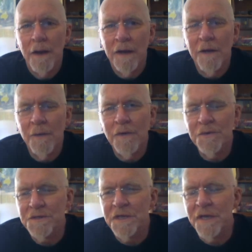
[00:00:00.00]
Hello
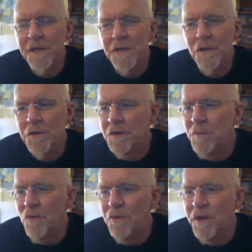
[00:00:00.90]
world, it's 8 o'clock in the
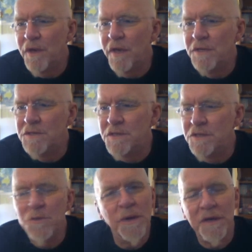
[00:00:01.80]
morning, it's the
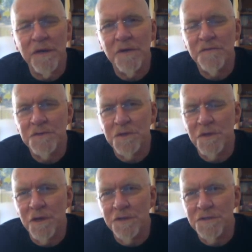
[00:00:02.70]
29th of
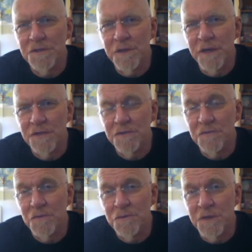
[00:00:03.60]
July
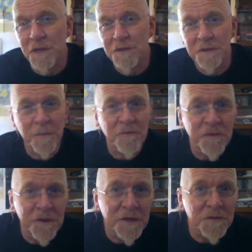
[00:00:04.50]
2014. I did my
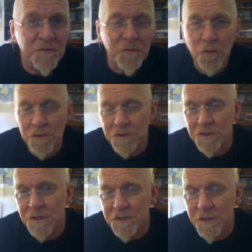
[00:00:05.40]
videos for August
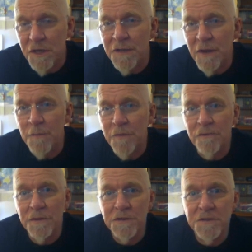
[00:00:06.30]
yesterday and they'll be
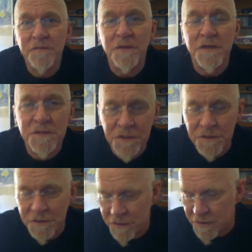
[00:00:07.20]
released in the next
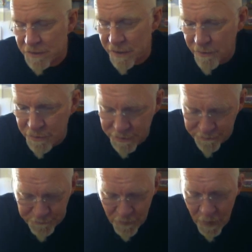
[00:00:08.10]
36 hours.